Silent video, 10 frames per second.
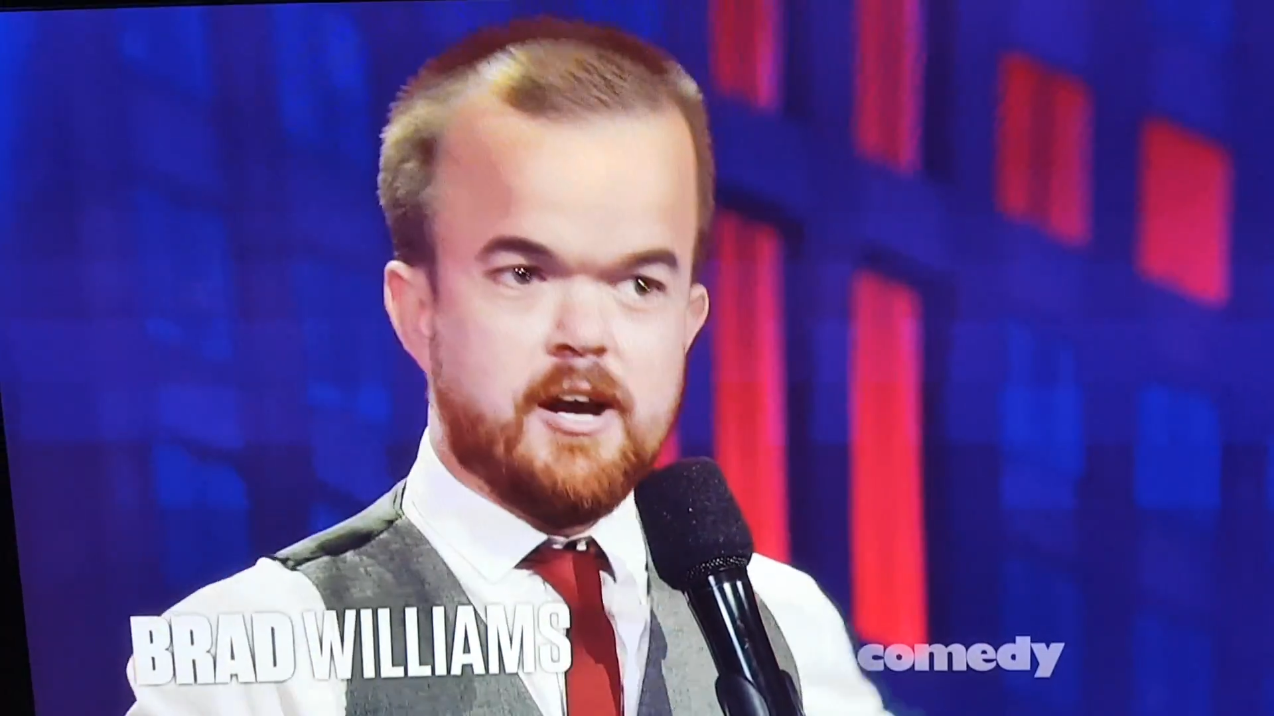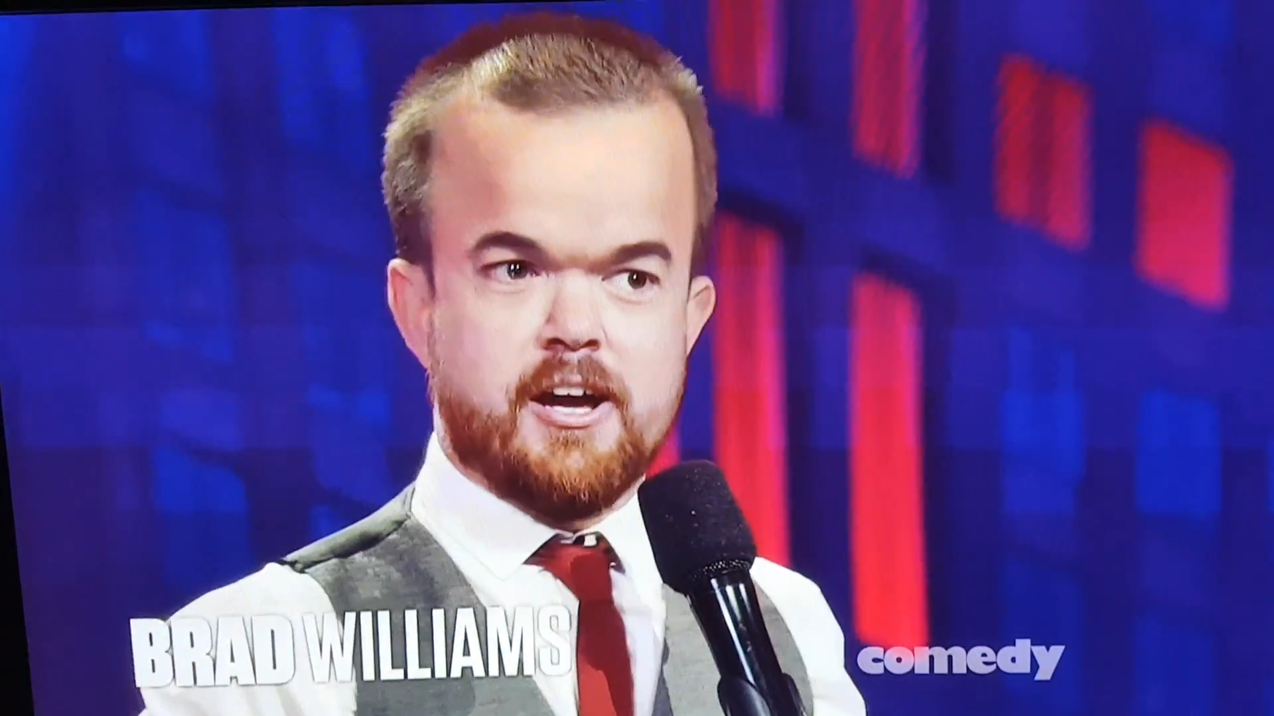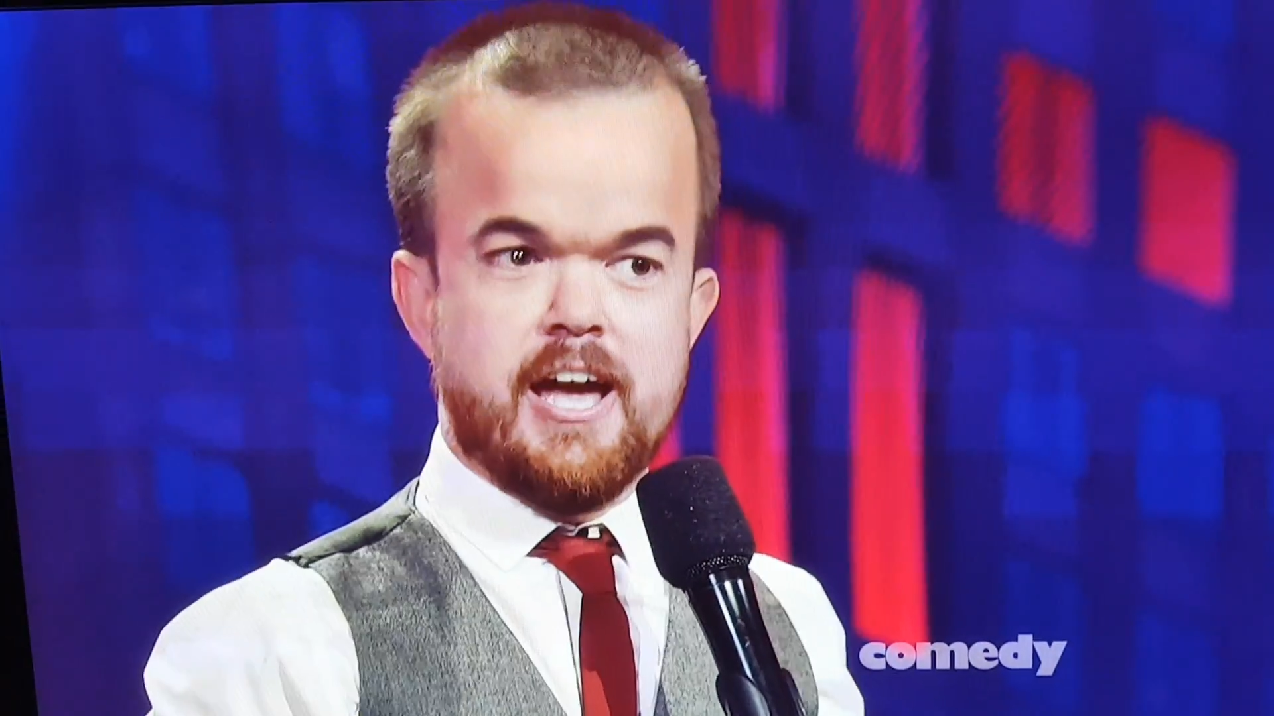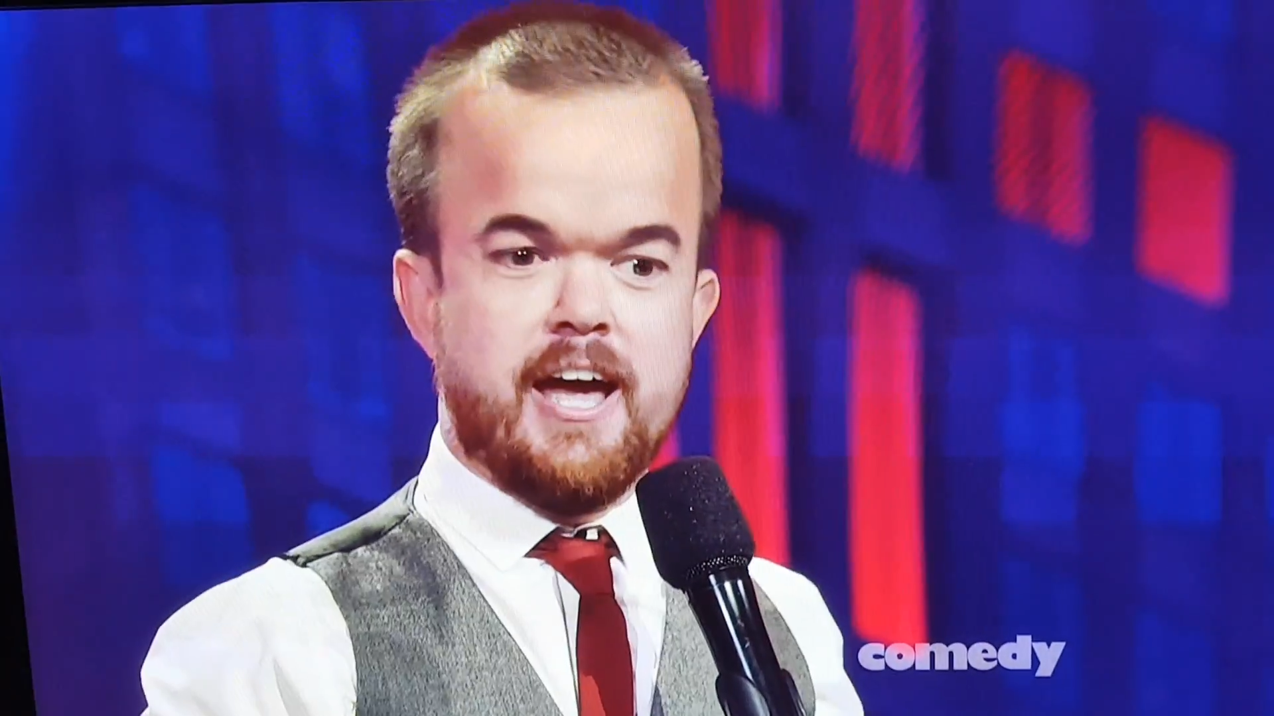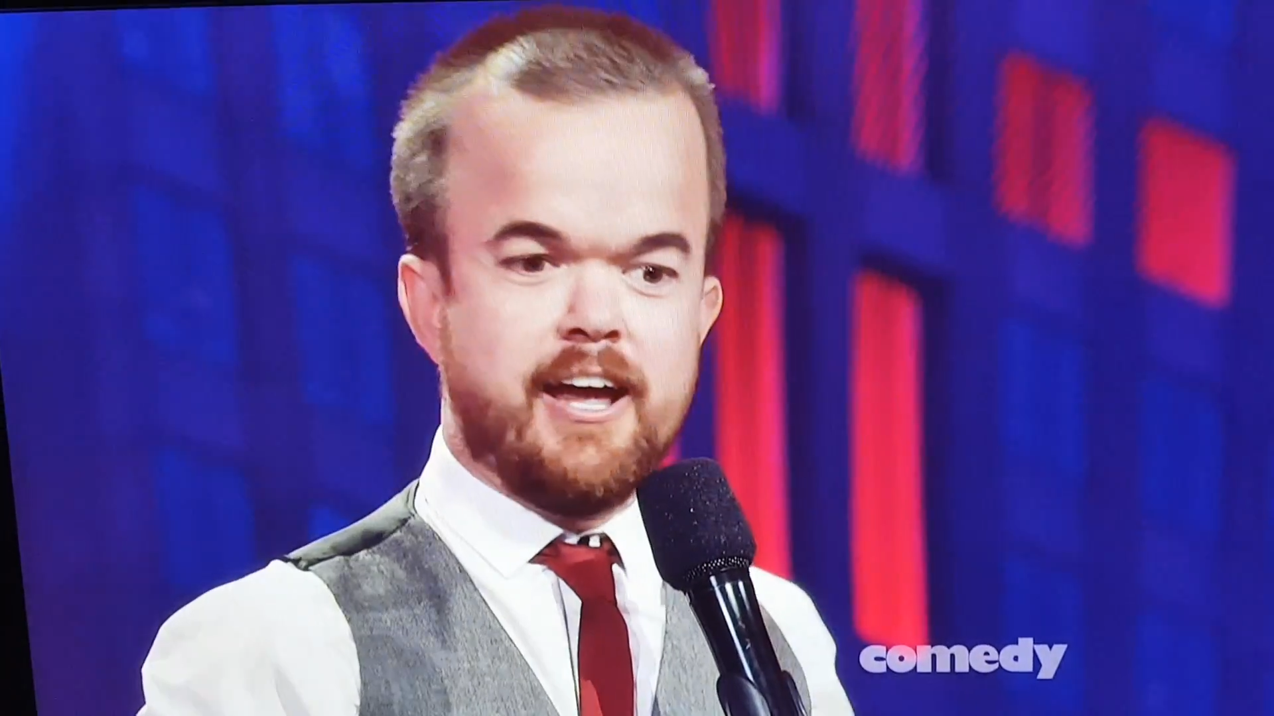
Okay?